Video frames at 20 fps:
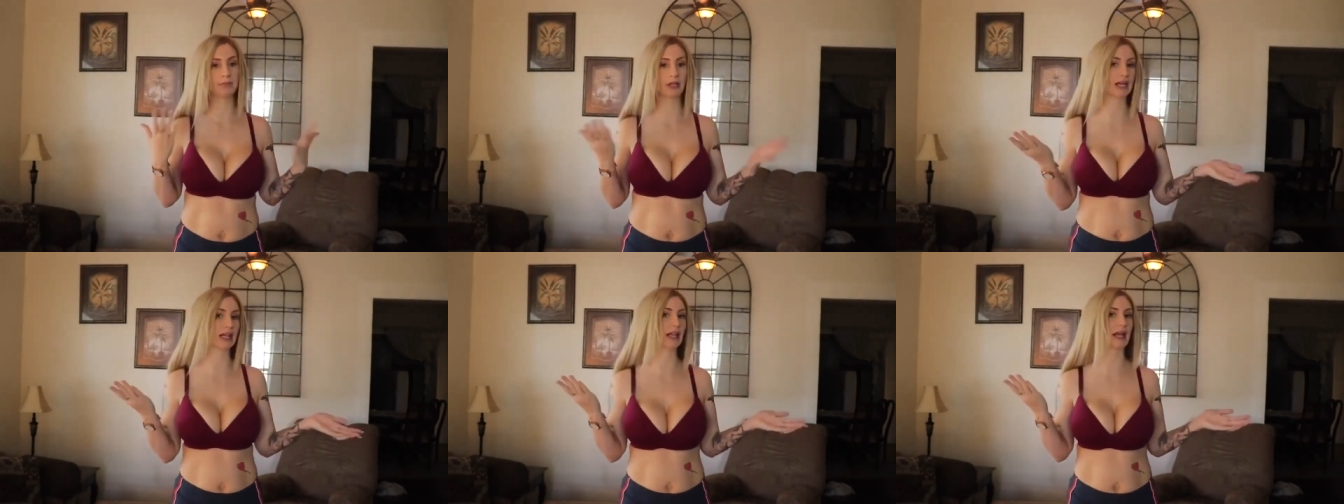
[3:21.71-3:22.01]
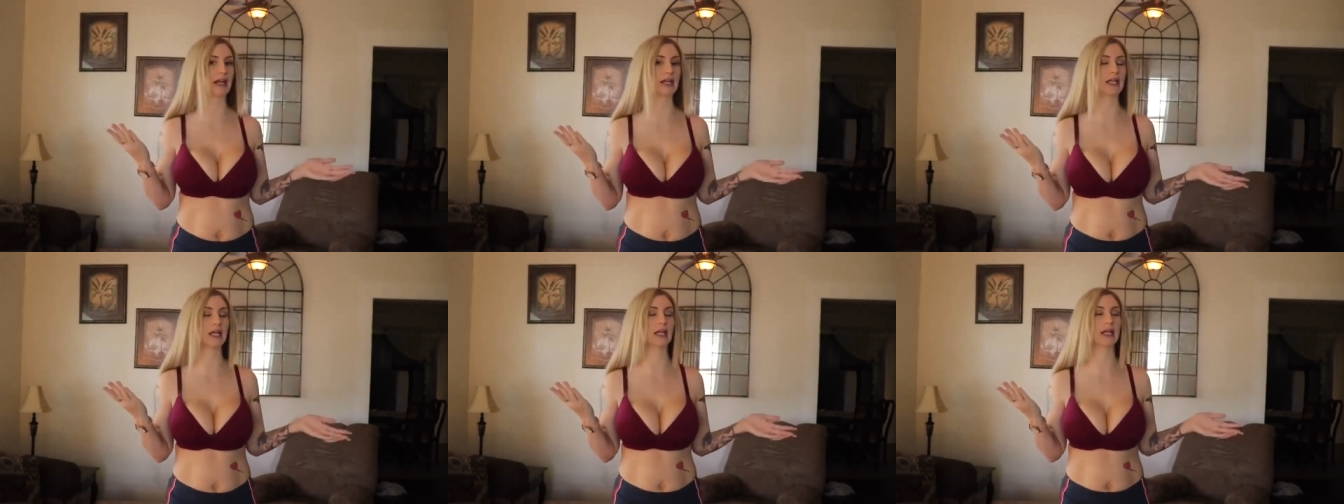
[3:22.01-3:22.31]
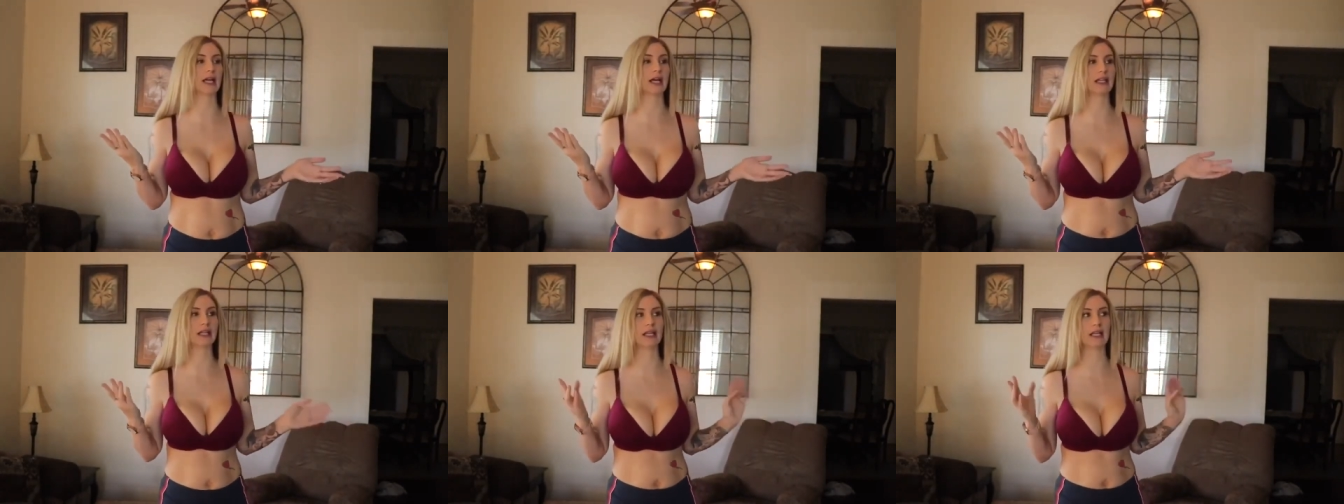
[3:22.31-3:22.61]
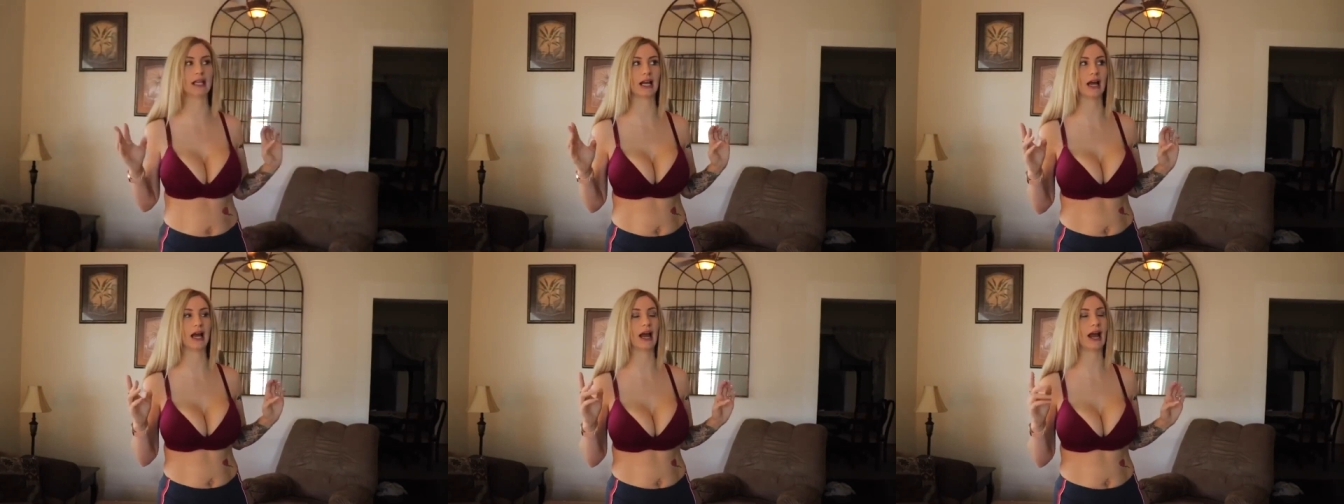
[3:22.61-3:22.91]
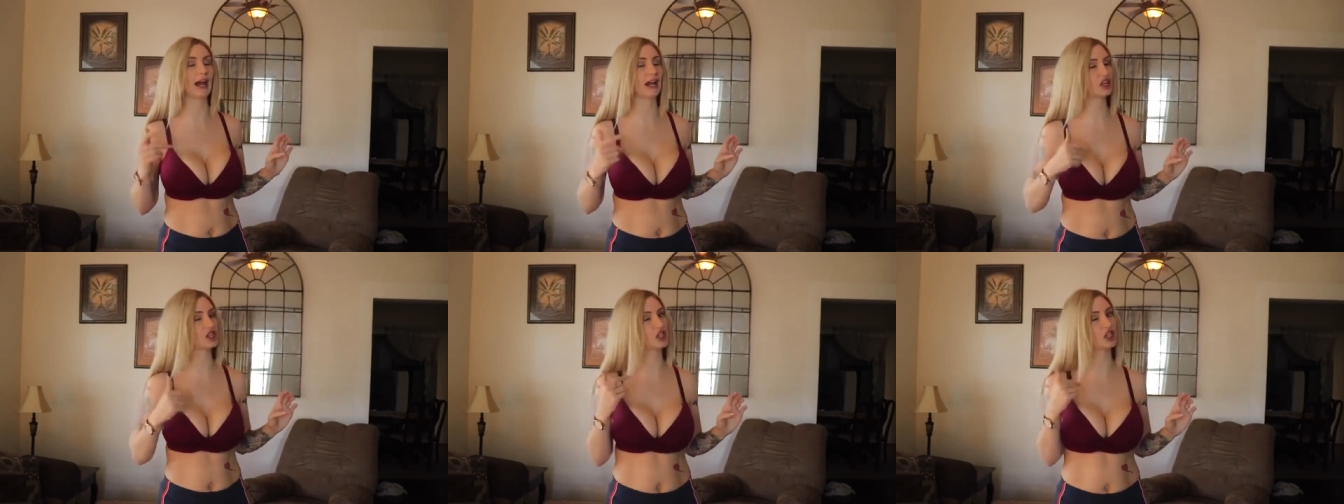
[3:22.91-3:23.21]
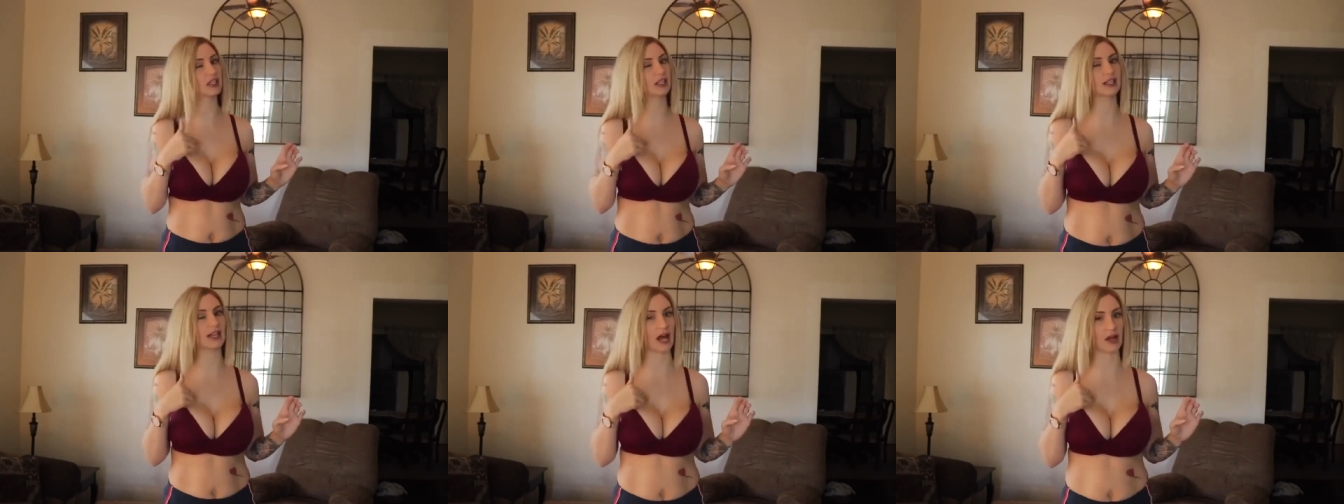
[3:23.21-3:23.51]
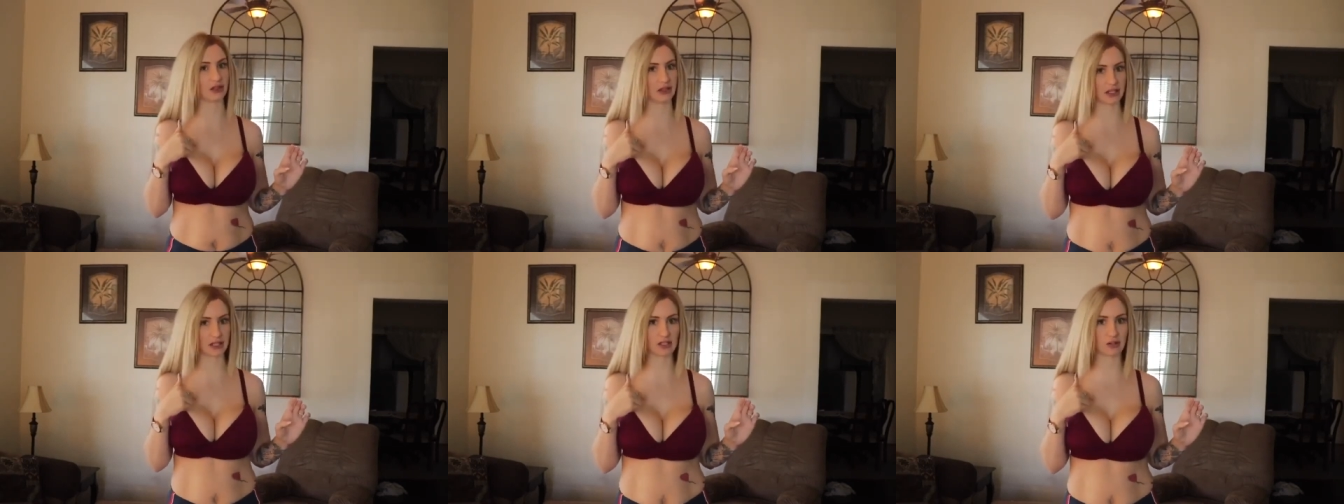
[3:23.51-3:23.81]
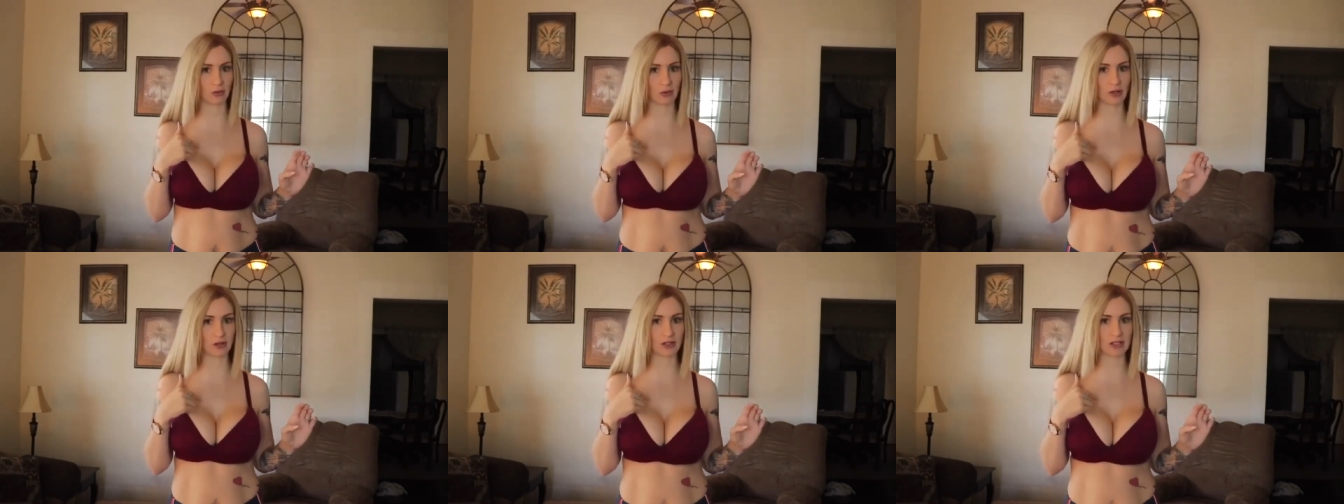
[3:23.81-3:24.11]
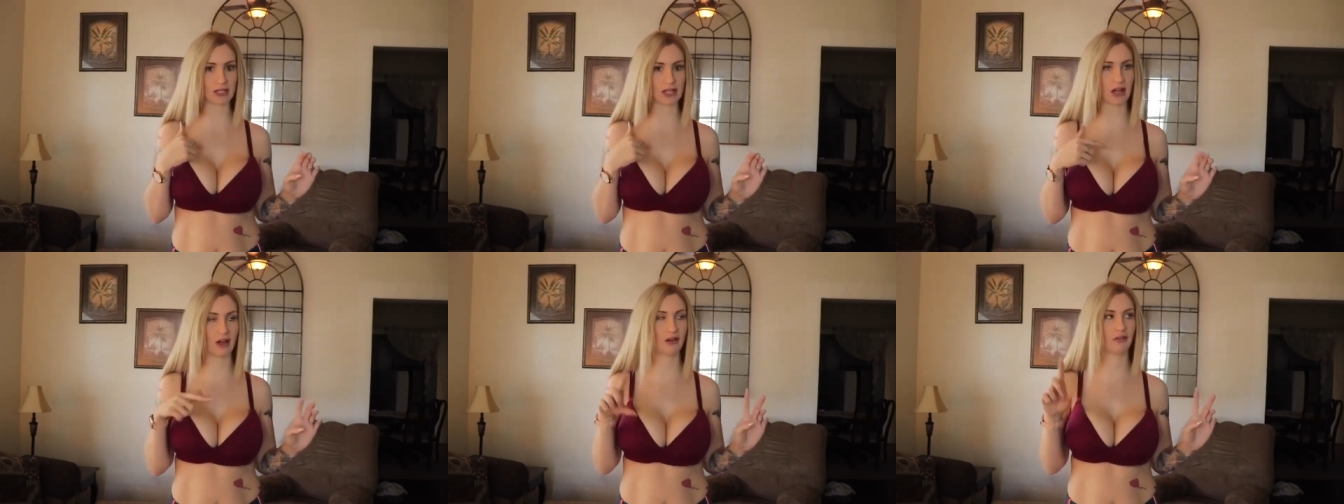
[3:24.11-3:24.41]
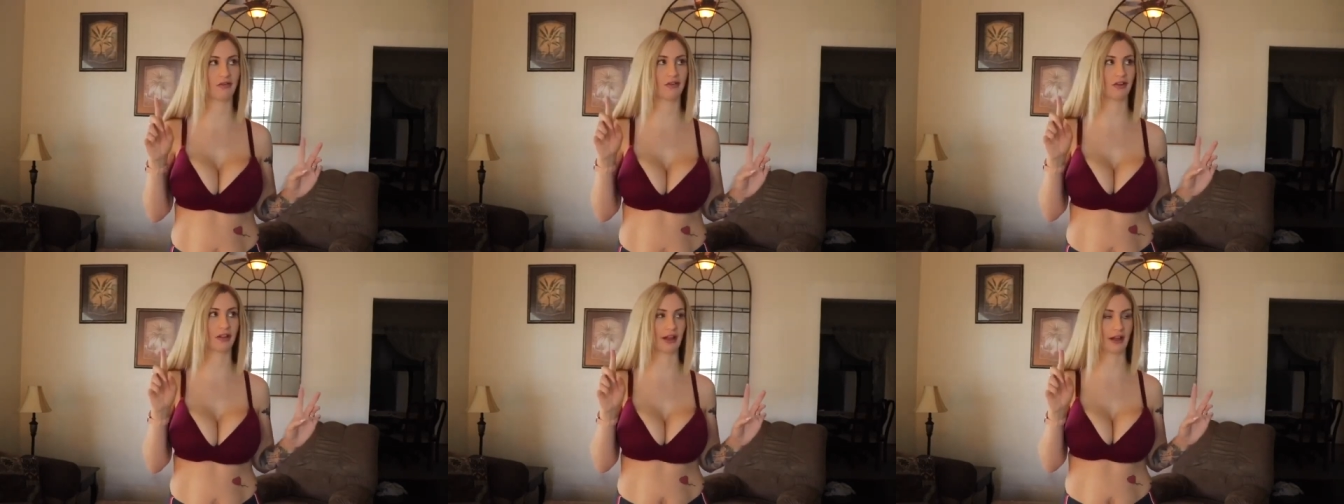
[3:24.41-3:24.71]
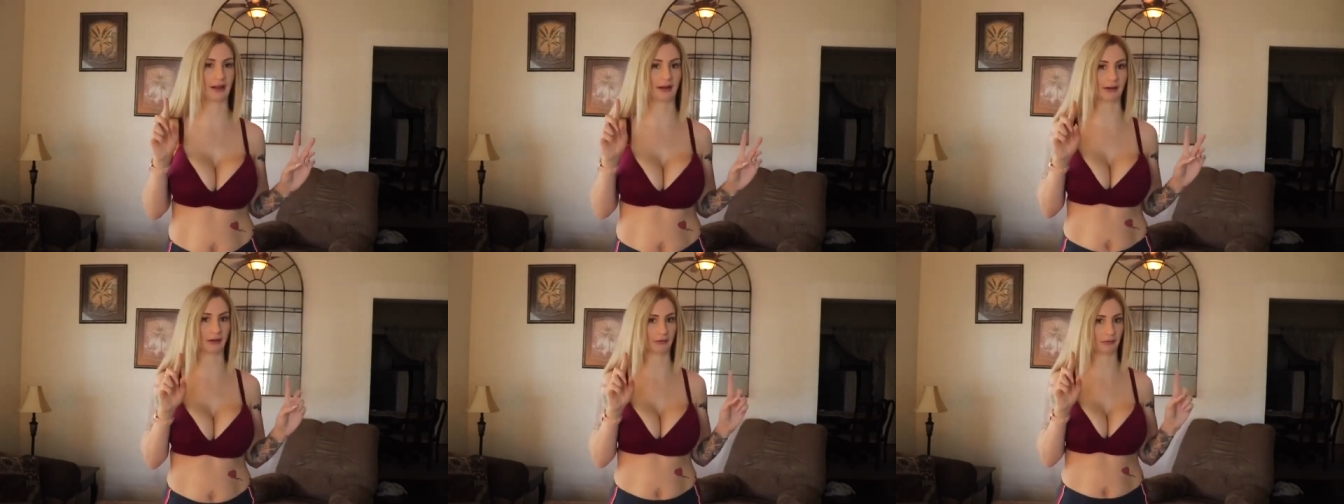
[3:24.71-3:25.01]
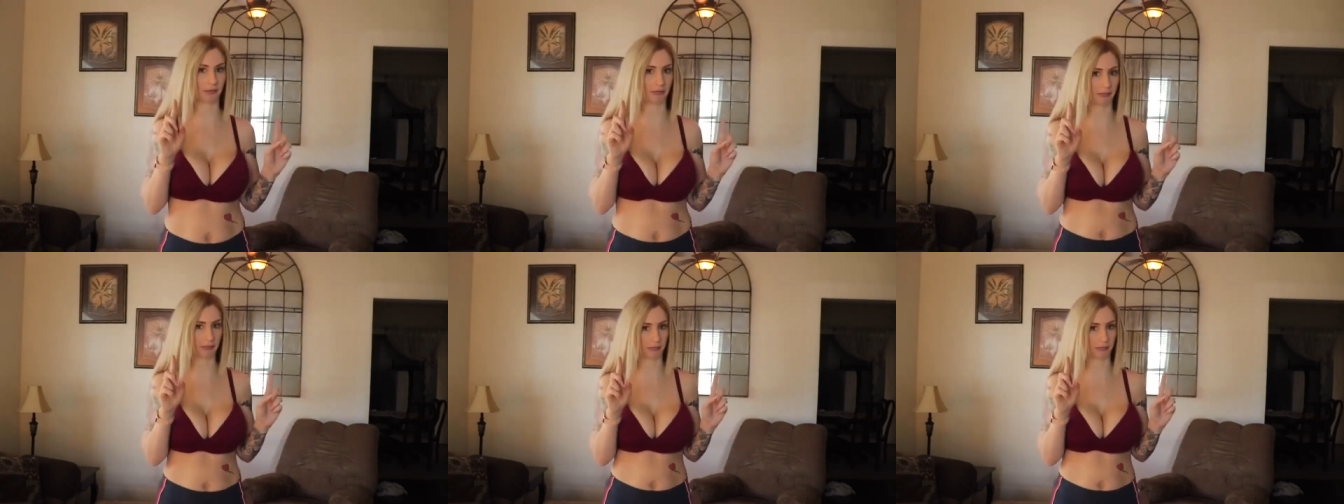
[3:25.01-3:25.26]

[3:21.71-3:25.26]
But I like it. I think I actually got this one on sale for like